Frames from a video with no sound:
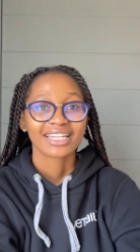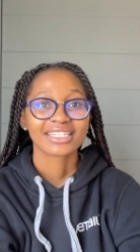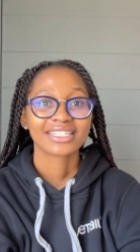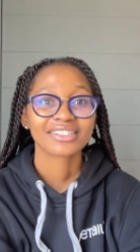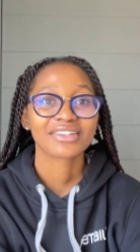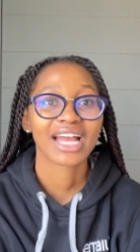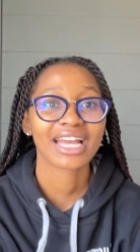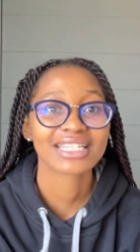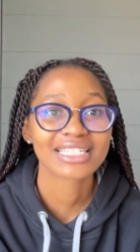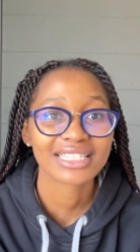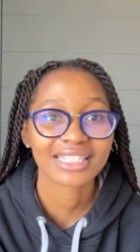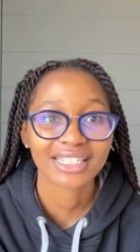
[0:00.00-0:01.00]
did you
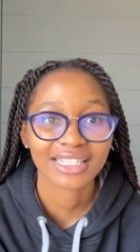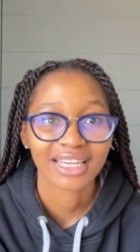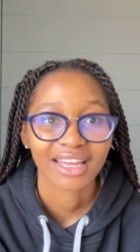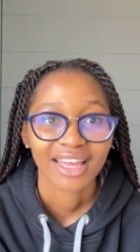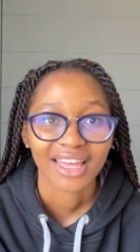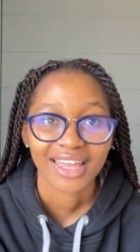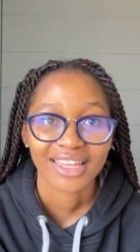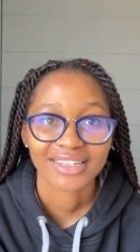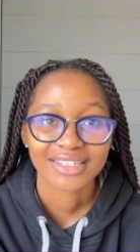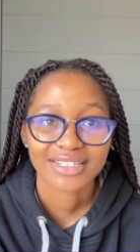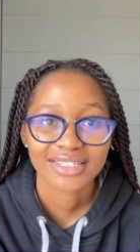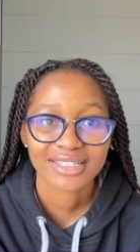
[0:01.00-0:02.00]
guys see
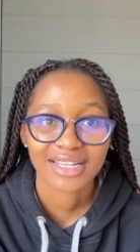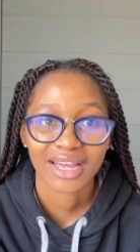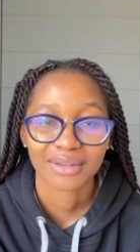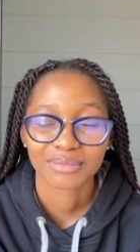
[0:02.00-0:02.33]
this?